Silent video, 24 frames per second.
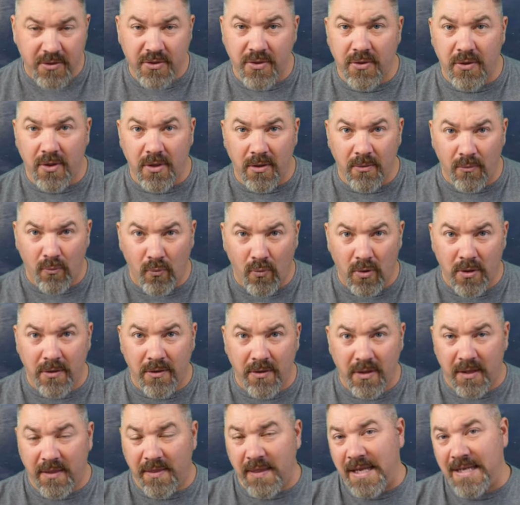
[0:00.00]
So that one of
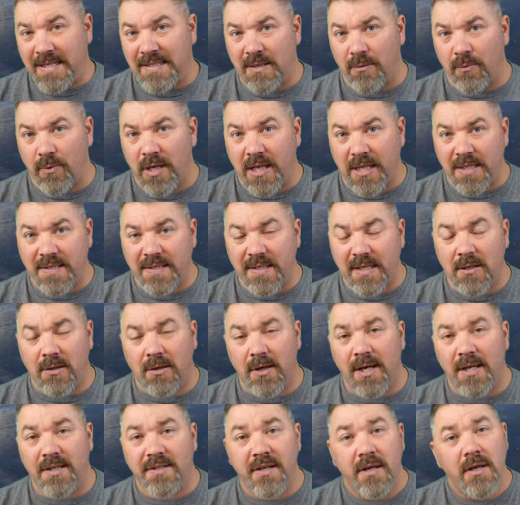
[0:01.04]
the things that we consider
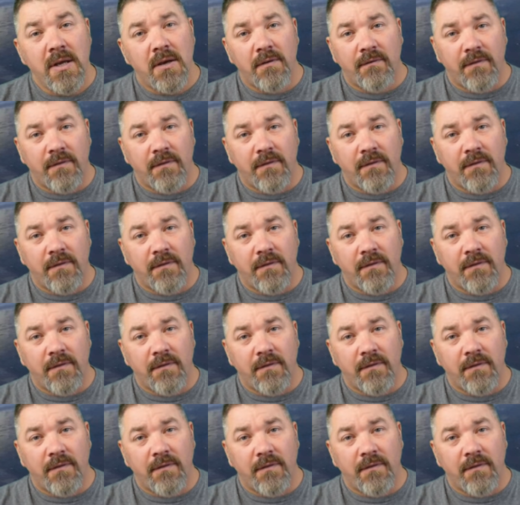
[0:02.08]
is,